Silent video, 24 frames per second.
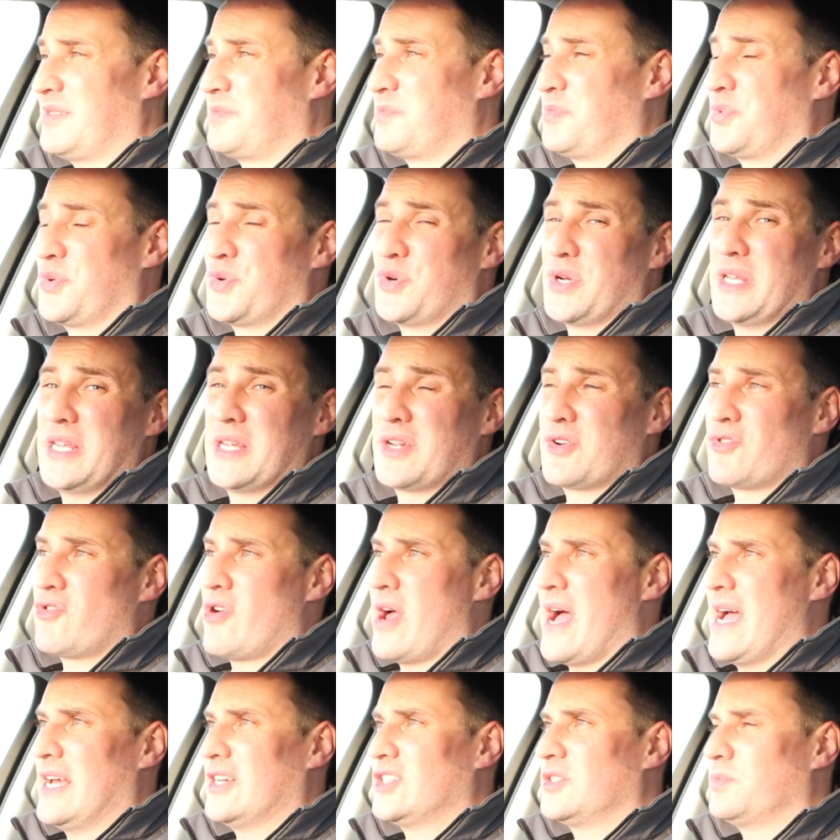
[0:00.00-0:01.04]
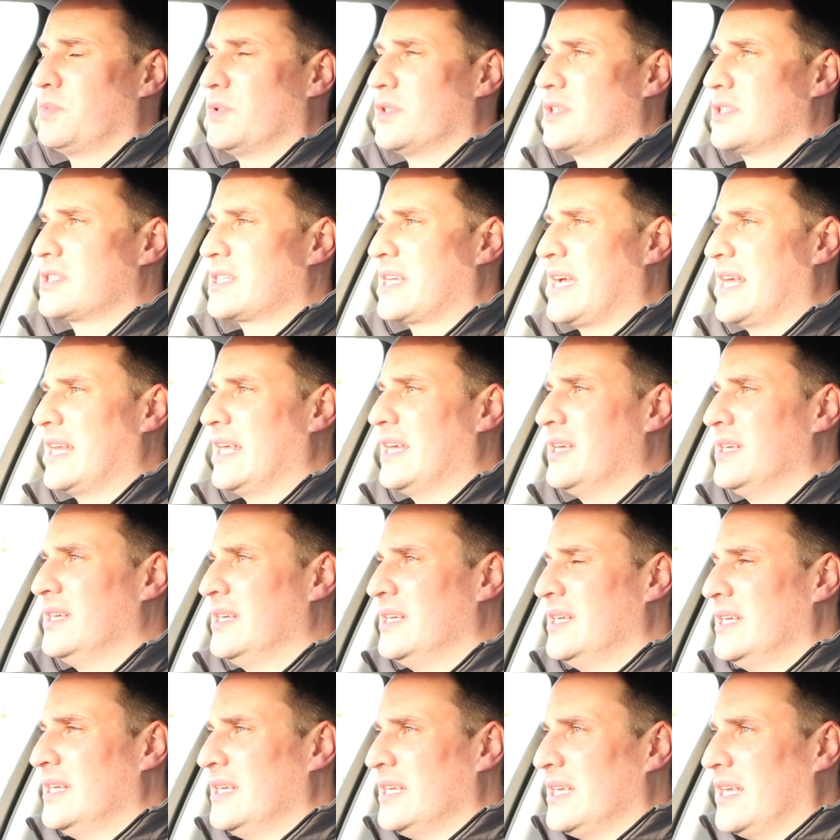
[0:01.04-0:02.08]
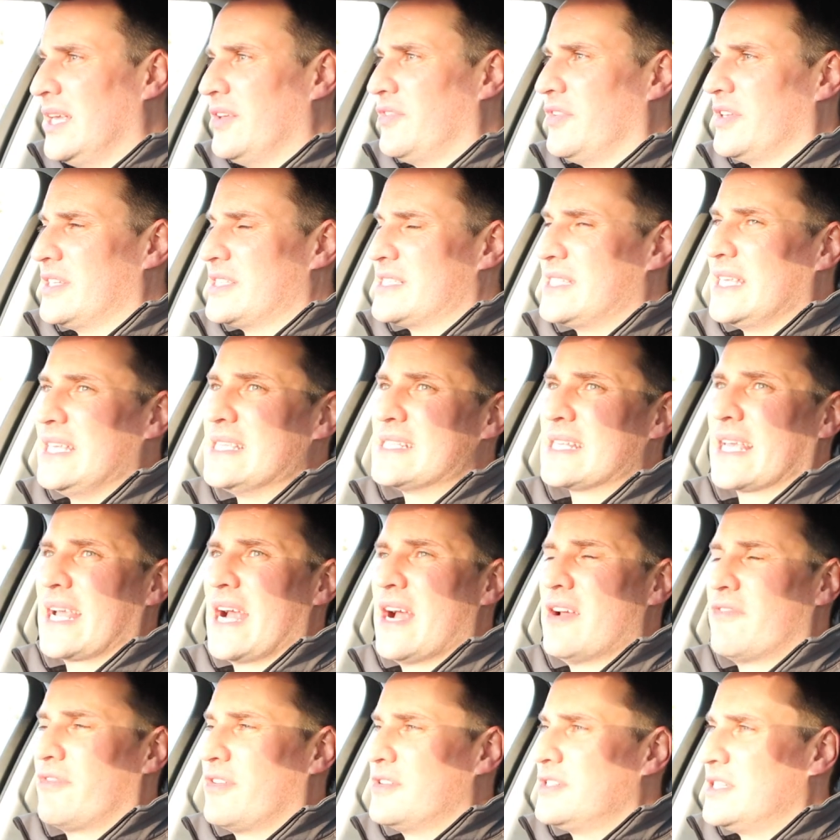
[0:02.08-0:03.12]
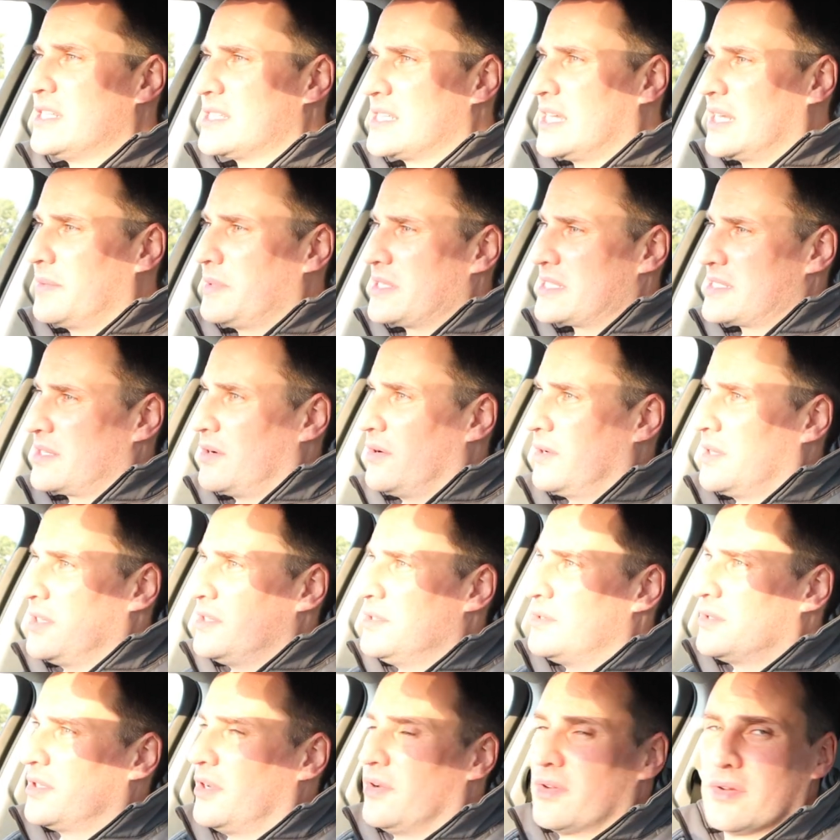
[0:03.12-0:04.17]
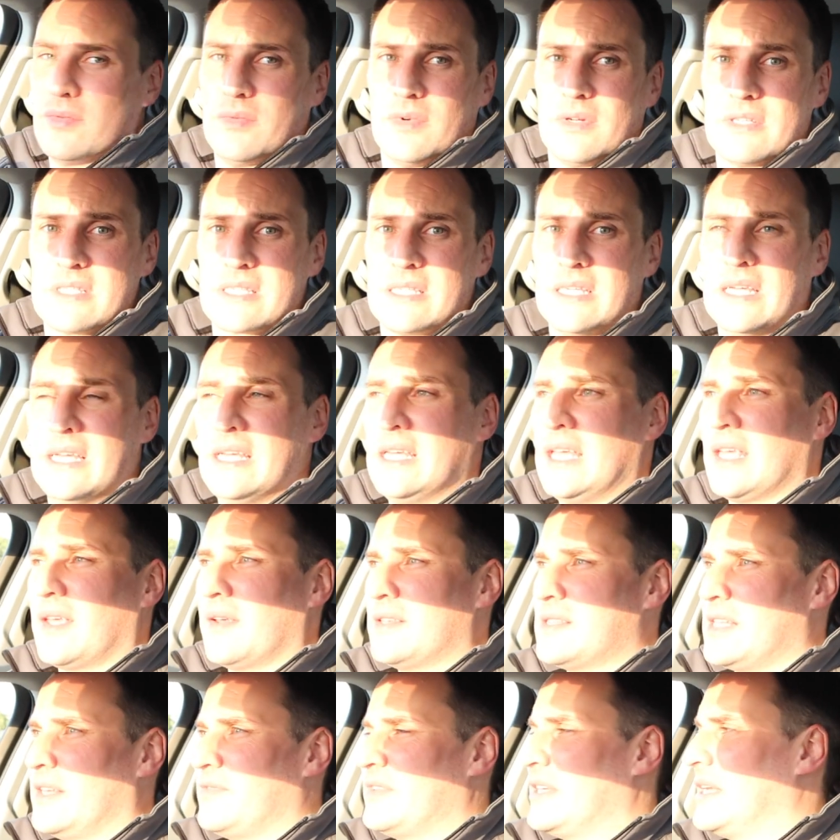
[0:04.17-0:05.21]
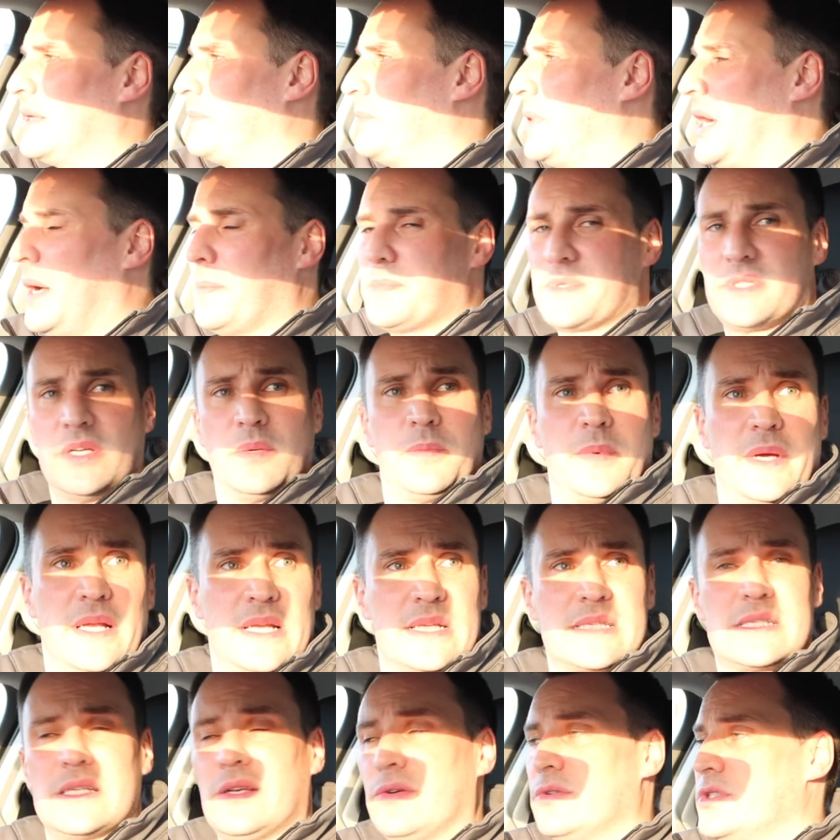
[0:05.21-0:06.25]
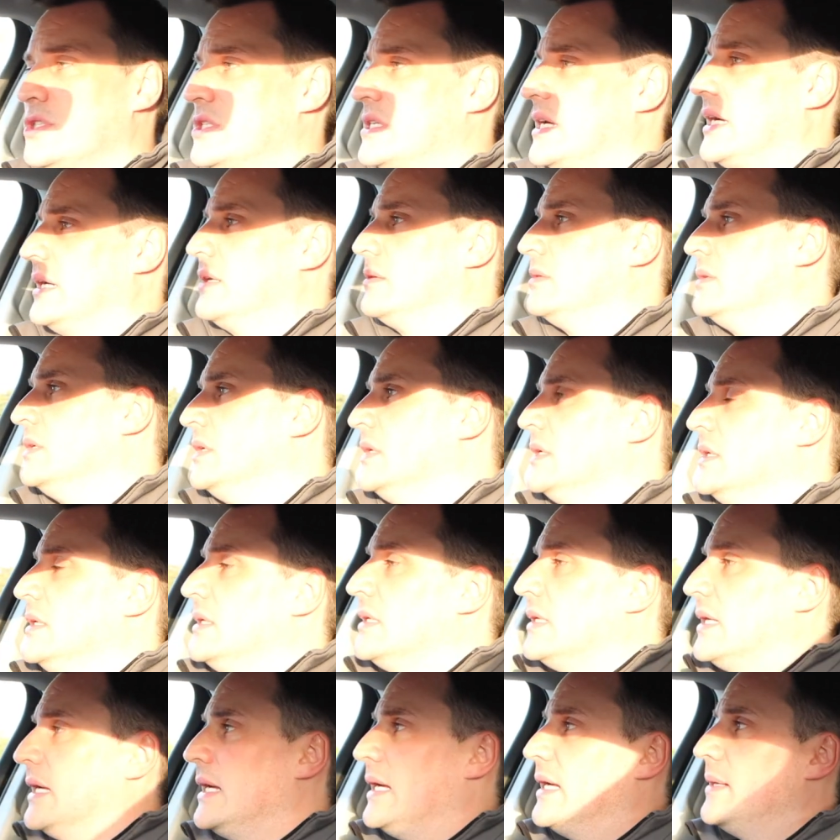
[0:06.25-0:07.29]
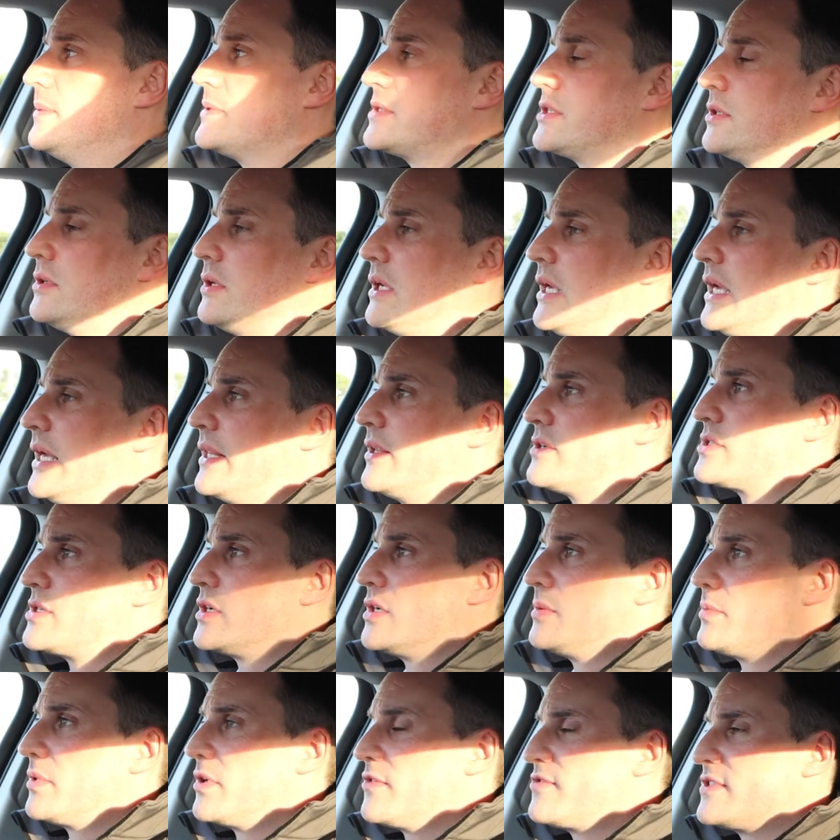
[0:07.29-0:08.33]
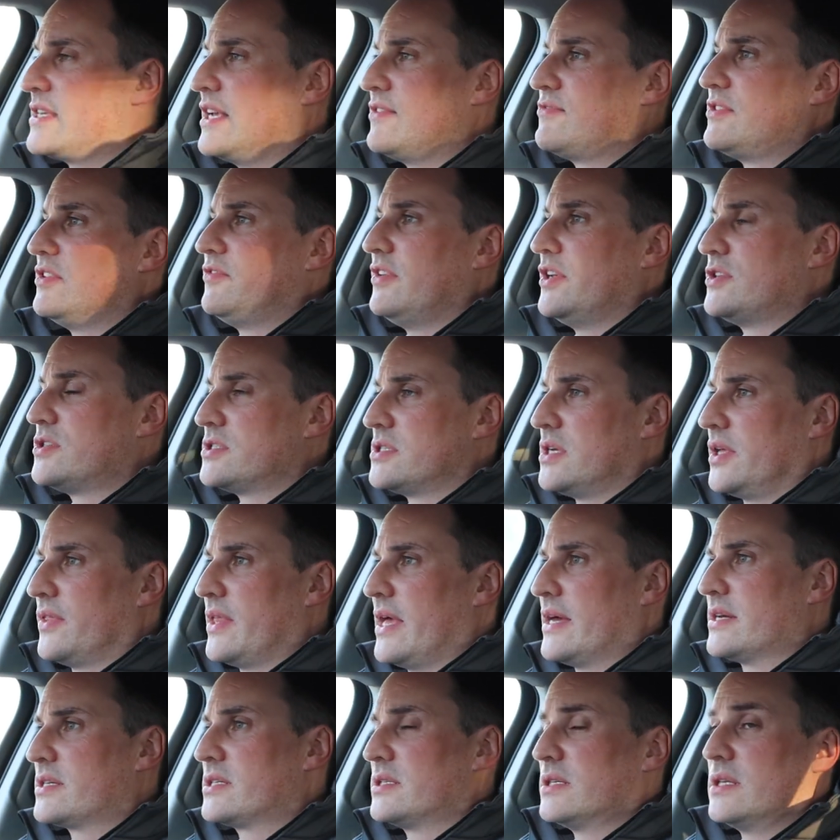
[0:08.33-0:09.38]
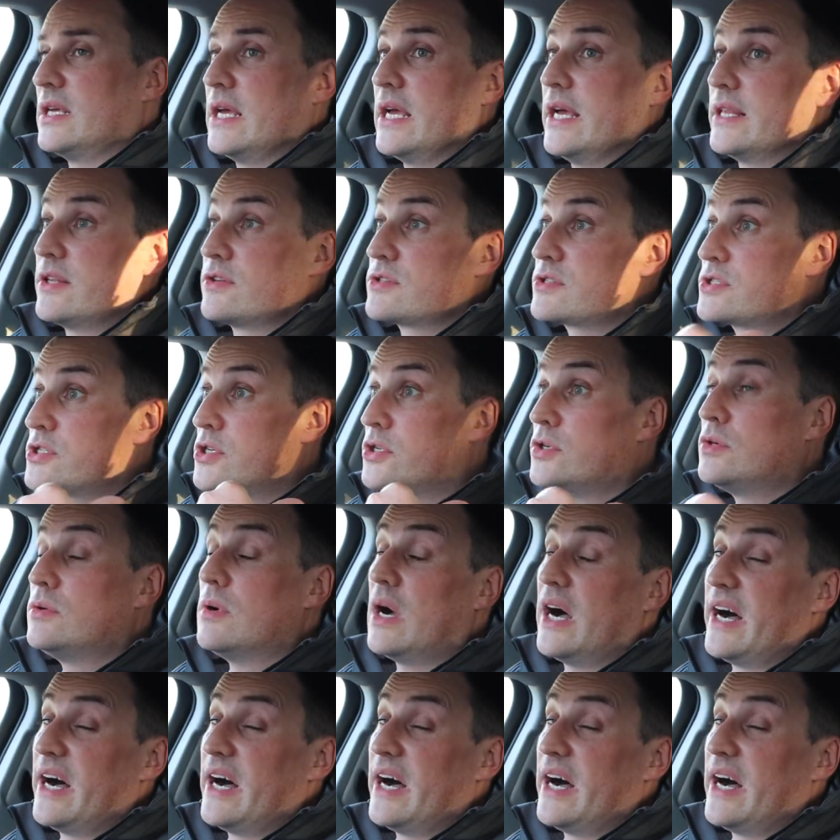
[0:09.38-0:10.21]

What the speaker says: pre-crash, but it's kind of, if it sees the car in front of you has got a bit slower than you thought it was, it pops up and it slows you down. So yeah, there's a number of safety features on that. There's 2